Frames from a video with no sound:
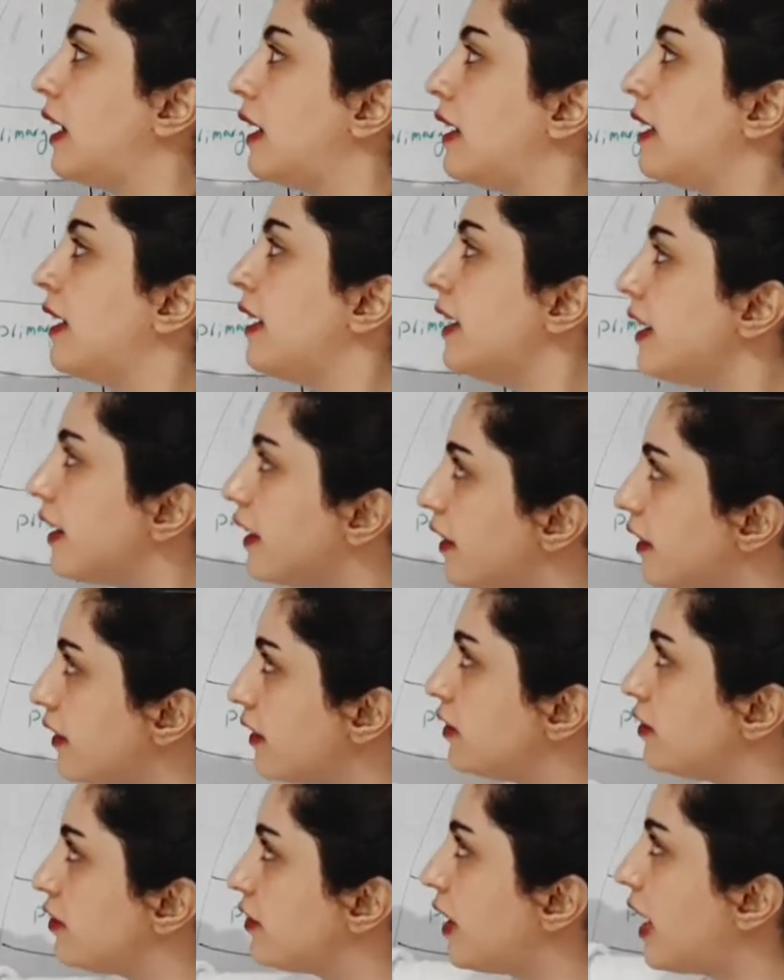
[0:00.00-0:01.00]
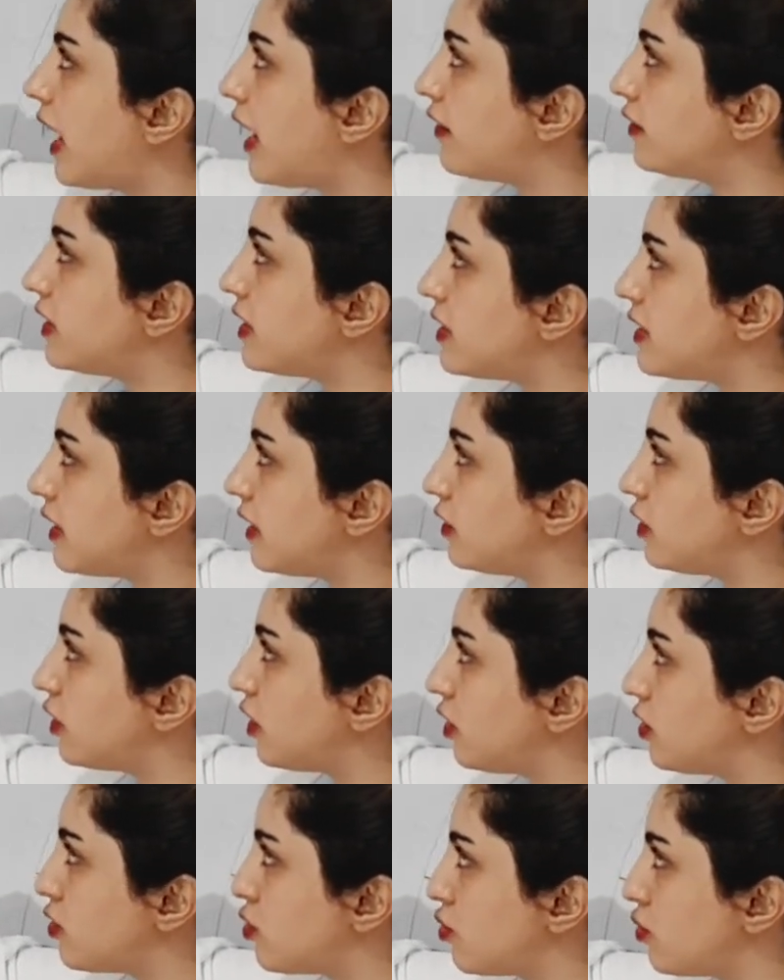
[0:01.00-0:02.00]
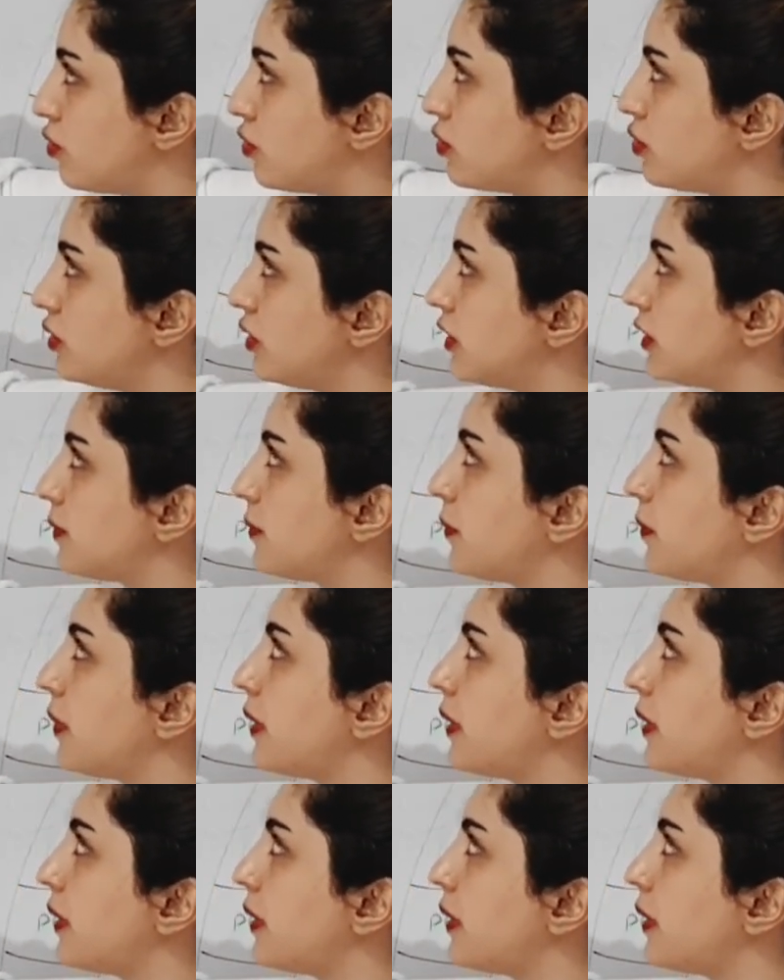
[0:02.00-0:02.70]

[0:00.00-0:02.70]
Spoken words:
Here we have the central sulcus,